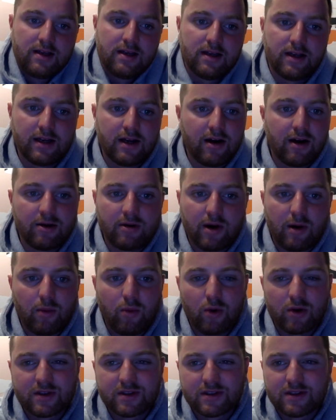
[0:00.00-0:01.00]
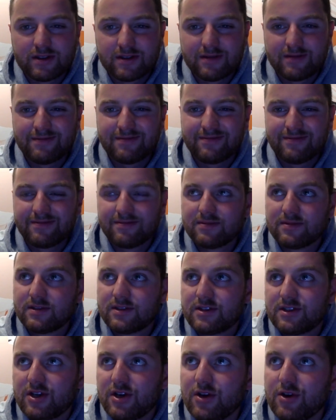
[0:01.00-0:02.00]
you know, I wasn't
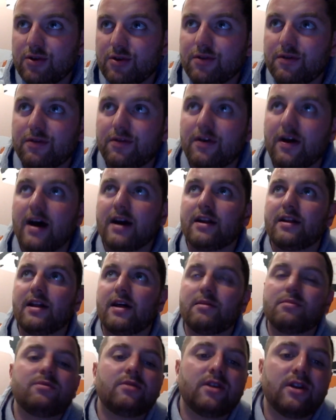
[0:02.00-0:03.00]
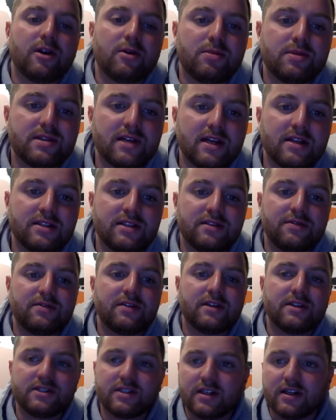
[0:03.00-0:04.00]
too fan of them, you know, potentially
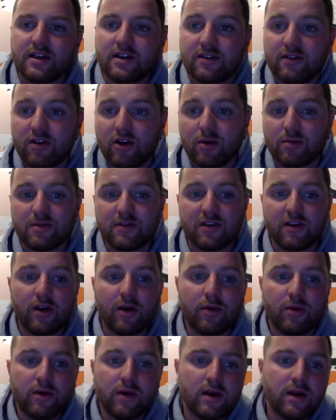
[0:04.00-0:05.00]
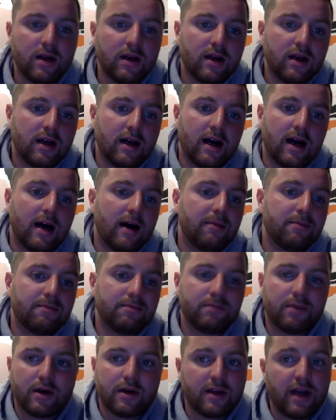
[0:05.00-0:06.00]
finishing in the top two. Um,
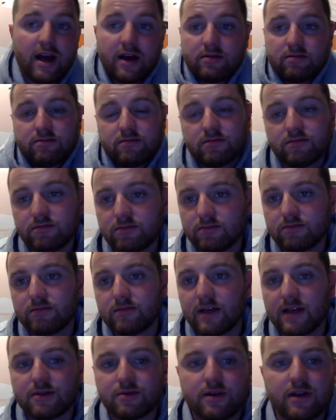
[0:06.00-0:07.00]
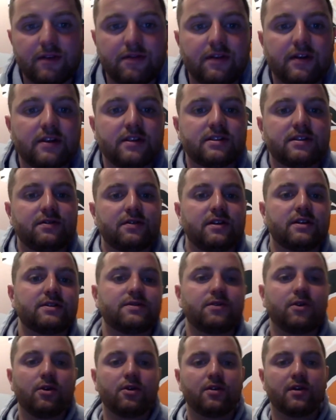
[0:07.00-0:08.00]
but yeah, that's where they finished. Finished
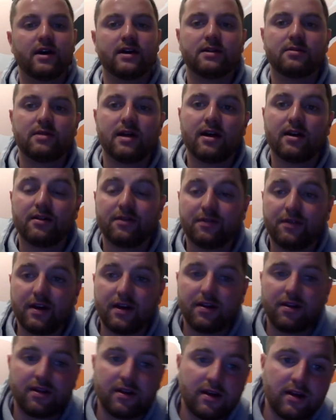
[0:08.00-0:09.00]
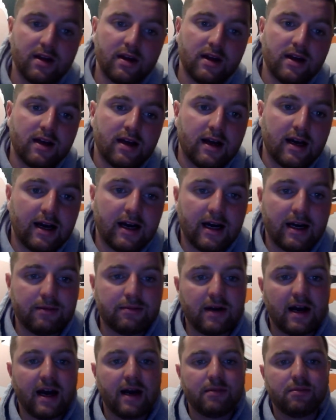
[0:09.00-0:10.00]
fourth. I had them down at fifth.
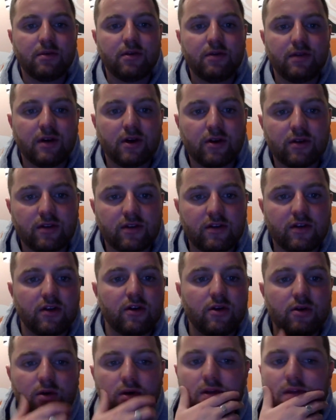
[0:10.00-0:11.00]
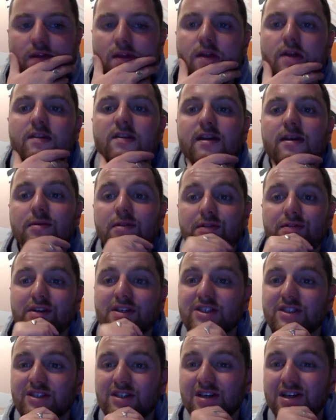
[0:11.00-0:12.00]
Um, and moving on to the team that
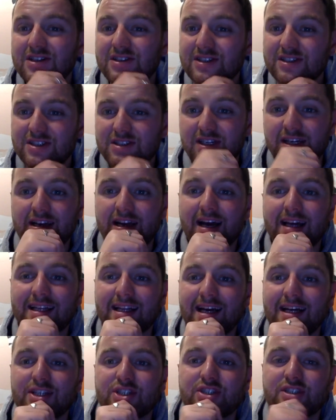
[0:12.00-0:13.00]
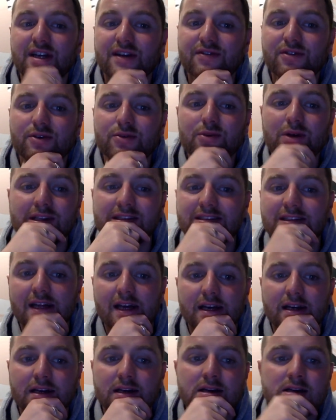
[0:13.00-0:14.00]
finished third this year, and that is Sheffield
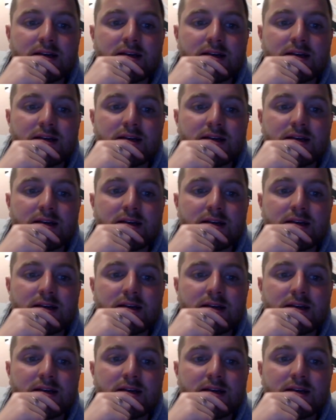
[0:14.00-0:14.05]
Wednesday,